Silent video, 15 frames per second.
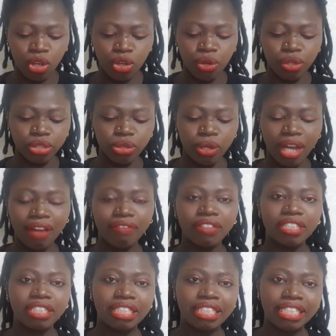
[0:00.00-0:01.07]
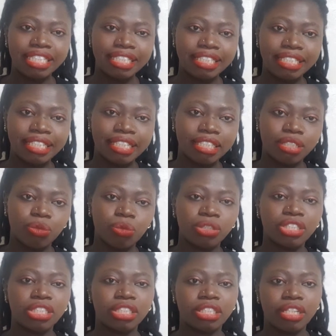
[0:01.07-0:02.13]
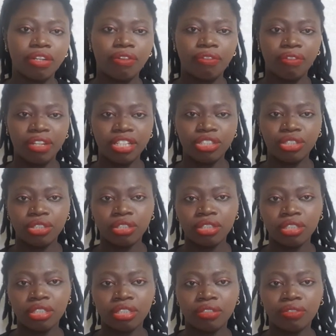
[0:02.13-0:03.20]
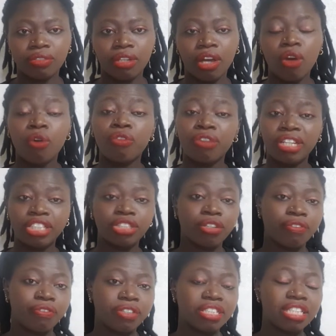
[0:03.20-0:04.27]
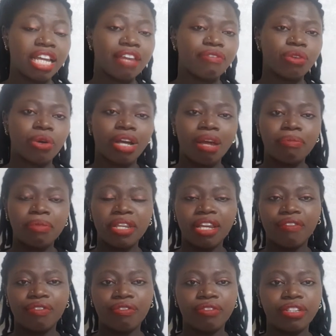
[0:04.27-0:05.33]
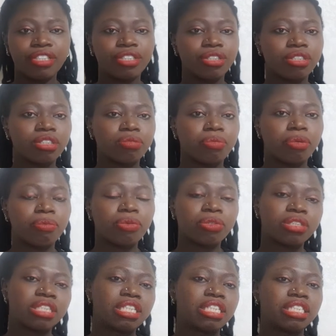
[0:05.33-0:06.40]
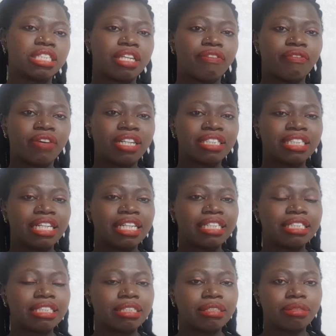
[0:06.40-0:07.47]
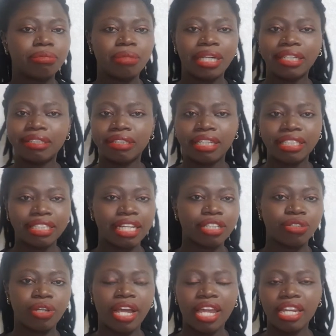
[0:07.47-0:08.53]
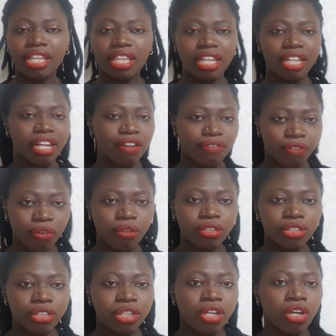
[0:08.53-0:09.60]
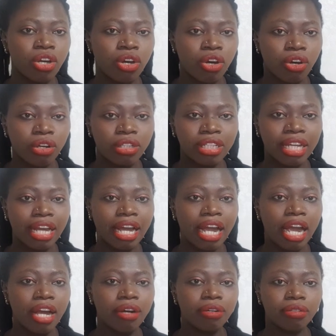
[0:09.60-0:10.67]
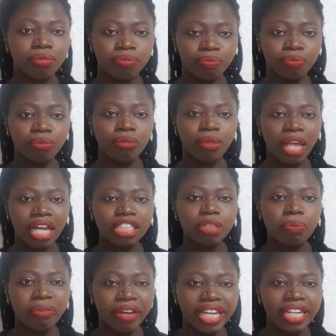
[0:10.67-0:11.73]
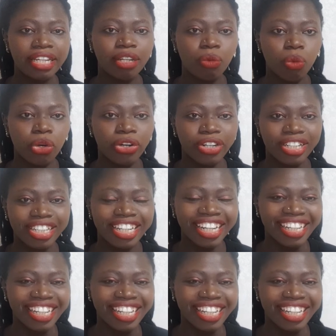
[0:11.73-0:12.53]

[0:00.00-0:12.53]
You also have the D6, which is a religious or religion visa. If you're coming here for religious purposes, evangelism, and etc., anything that falls under spreading the word,